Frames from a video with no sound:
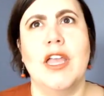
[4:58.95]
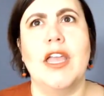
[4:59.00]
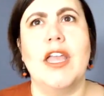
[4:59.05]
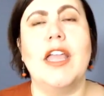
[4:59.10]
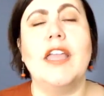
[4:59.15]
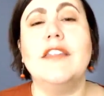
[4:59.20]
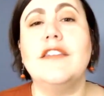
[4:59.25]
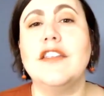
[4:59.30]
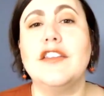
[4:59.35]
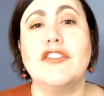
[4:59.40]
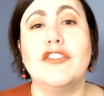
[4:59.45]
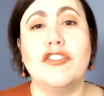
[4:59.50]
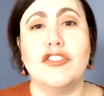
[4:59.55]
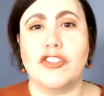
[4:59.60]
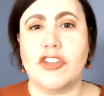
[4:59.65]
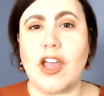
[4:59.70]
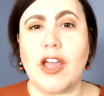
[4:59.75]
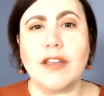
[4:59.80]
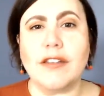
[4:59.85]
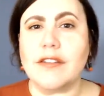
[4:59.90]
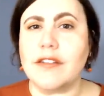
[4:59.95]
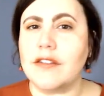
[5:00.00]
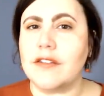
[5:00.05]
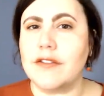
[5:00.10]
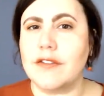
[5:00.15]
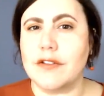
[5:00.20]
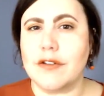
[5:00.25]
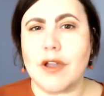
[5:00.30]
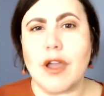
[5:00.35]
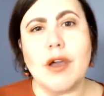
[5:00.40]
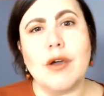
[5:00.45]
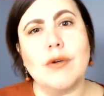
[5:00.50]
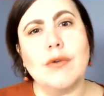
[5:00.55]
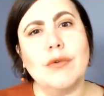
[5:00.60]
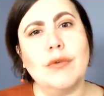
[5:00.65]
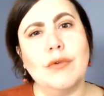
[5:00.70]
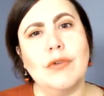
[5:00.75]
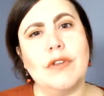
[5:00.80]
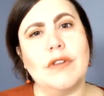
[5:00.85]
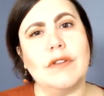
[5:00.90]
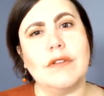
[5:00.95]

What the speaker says: Is it just your own